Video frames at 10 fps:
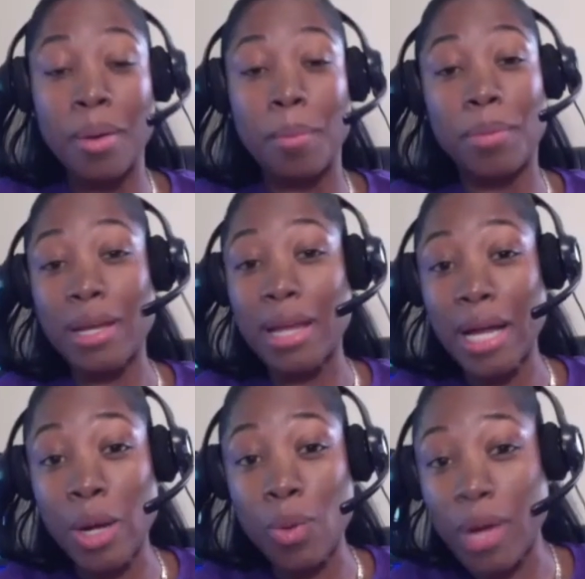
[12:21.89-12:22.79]
but
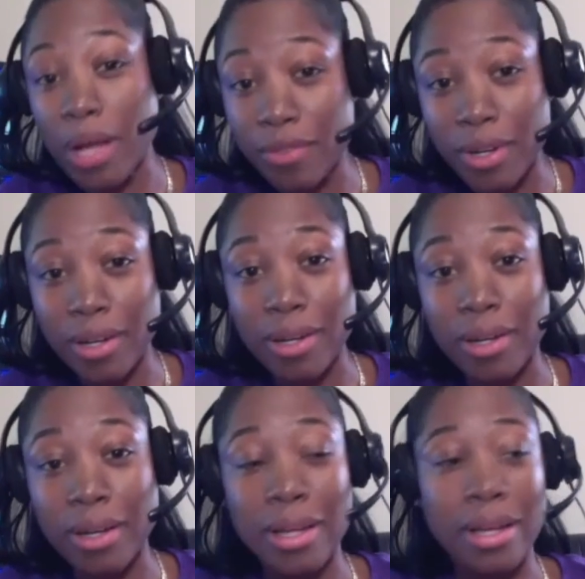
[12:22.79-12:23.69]
however,
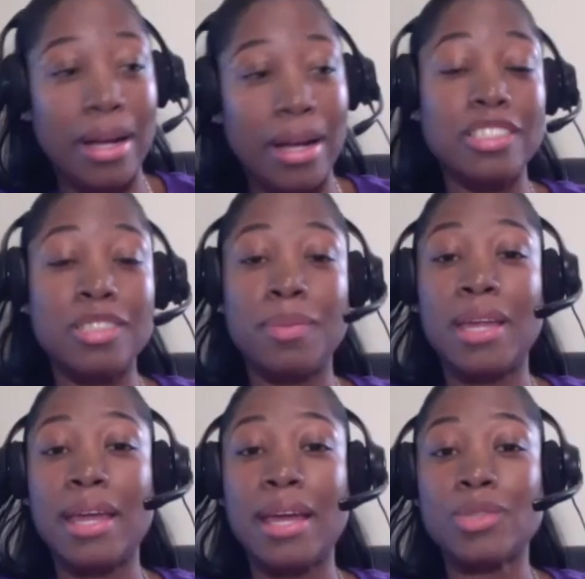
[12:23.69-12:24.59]
I just made
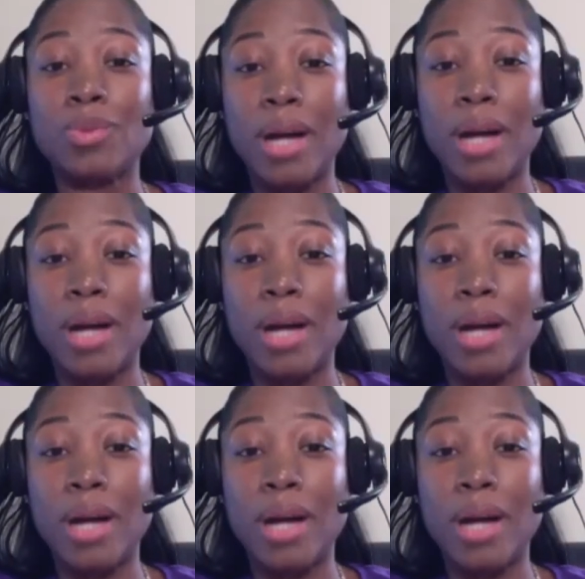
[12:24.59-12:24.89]
X, Y,